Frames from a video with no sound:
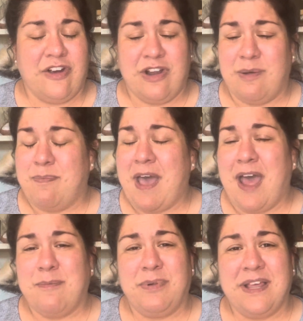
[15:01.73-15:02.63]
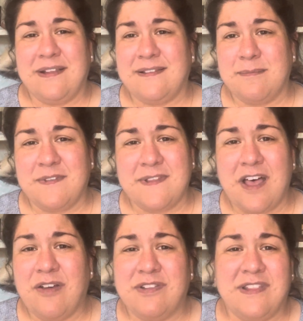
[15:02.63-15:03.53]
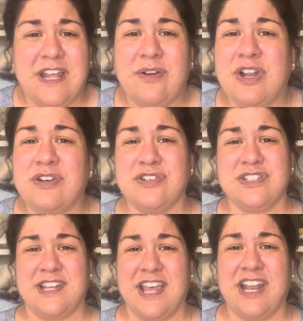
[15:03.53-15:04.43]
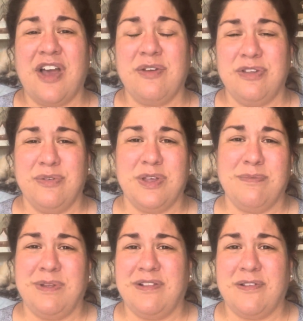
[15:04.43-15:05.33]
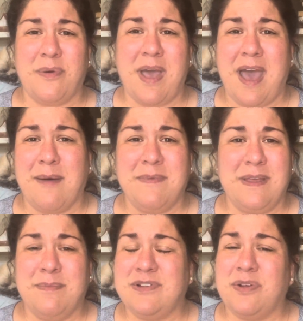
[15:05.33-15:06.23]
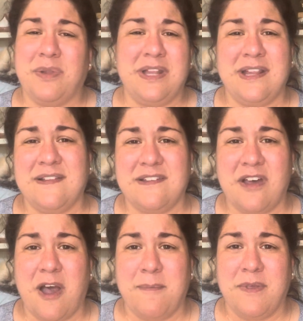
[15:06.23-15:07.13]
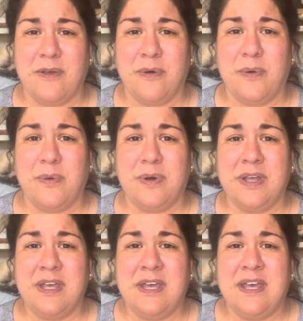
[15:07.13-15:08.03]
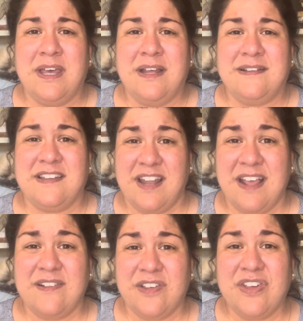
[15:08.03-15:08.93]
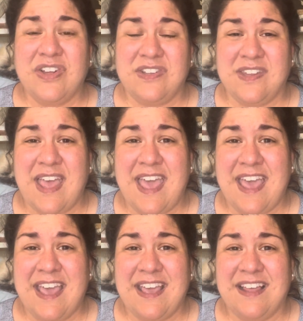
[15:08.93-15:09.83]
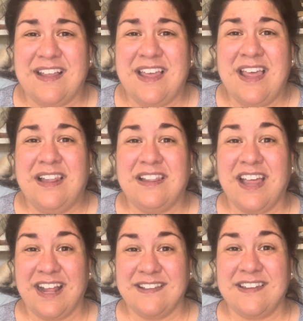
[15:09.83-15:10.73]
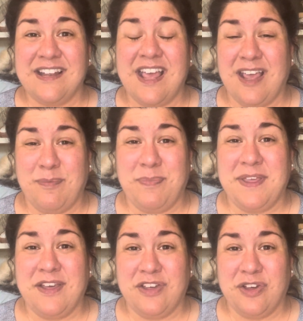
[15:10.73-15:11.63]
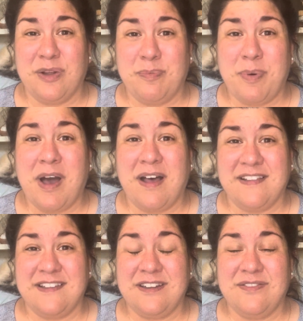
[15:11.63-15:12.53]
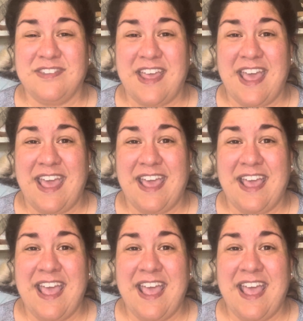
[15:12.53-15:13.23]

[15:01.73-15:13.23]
in a bad place themselves, and they don't understand how you can be so happy. But don't let that stop you. Today's a good day. Let today be a good, positive day.